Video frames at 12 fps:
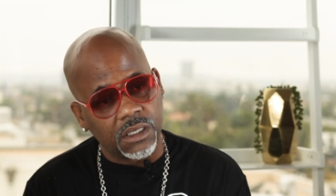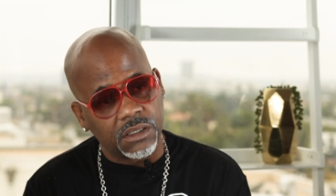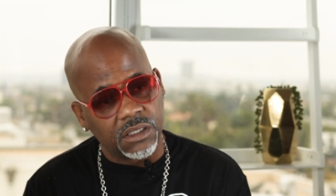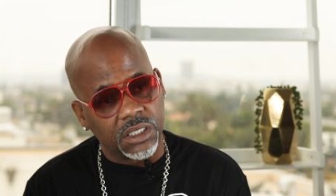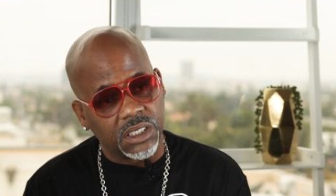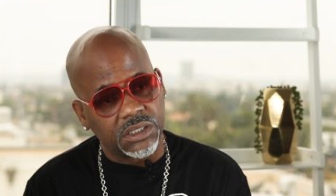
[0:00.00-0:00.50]

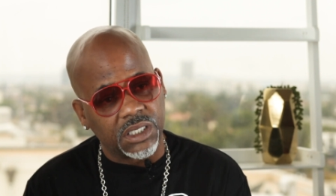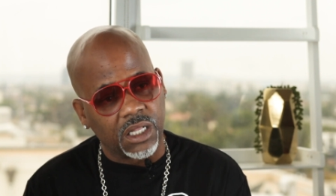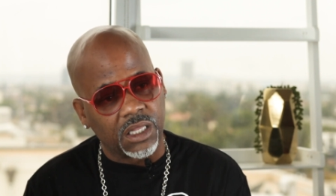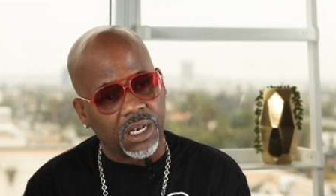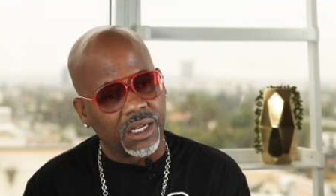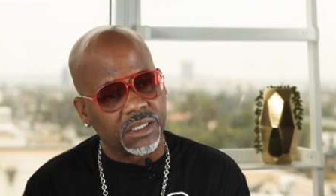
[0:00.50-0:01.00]
to the
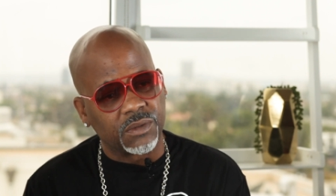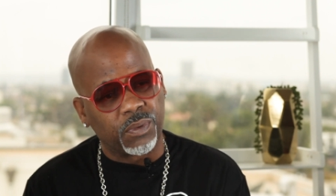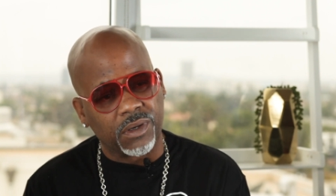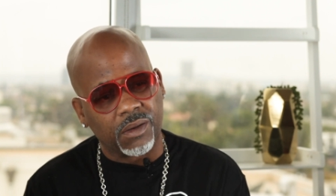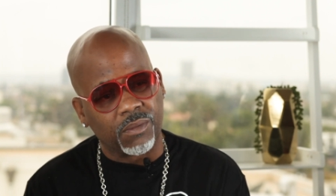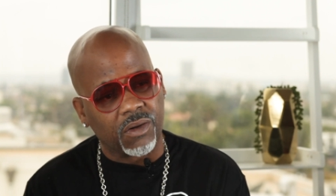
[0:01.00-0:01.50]
extent that I just
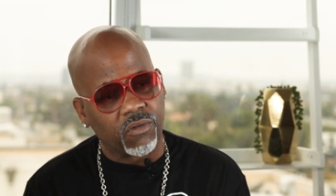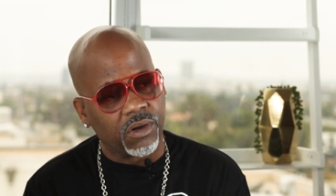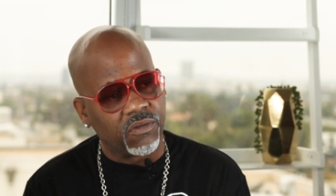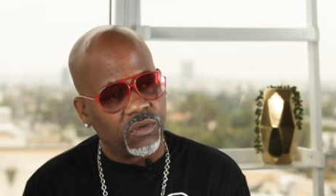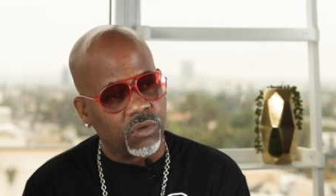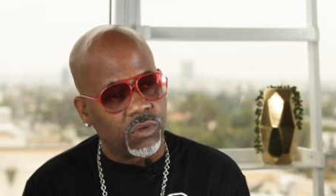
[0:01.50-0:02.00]
put it in my
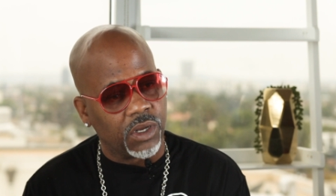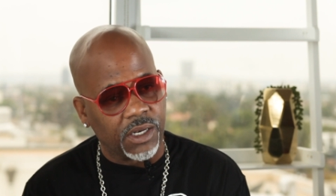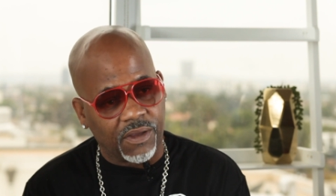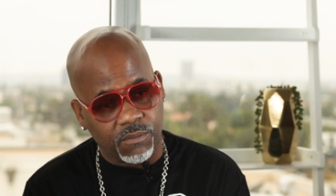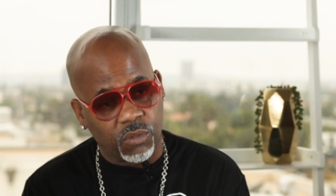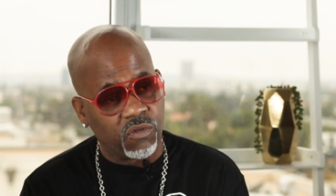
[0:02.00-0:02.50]
rear view and
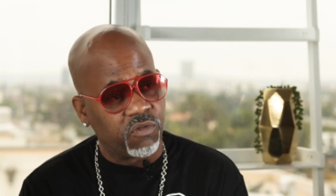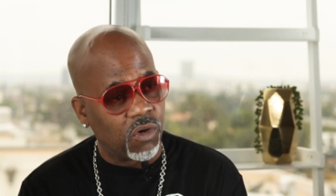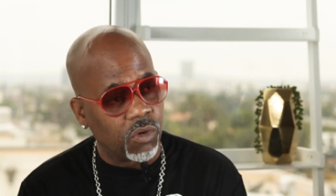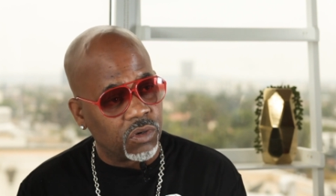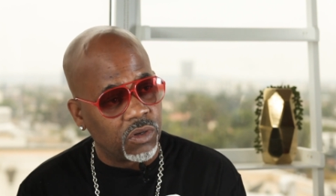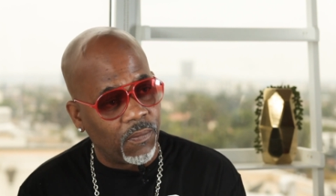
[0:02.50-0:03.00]
have moved
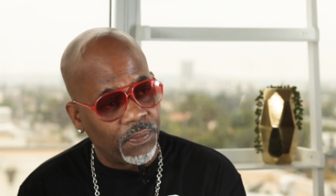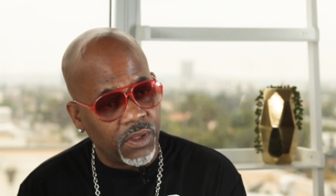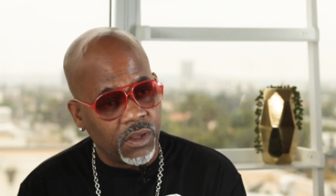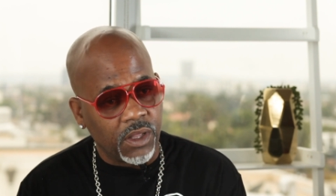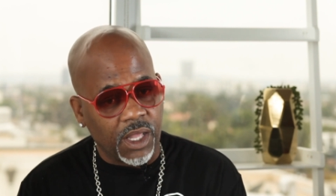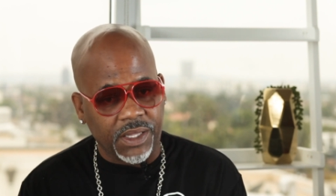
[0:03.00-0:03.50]
forward.
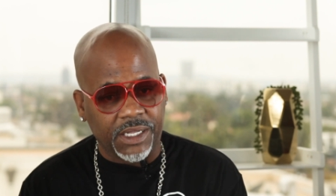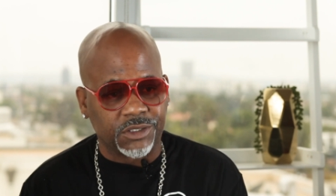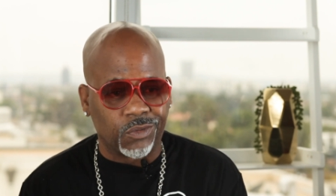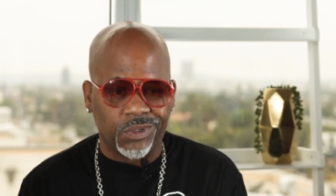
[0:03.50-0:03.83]
And that's the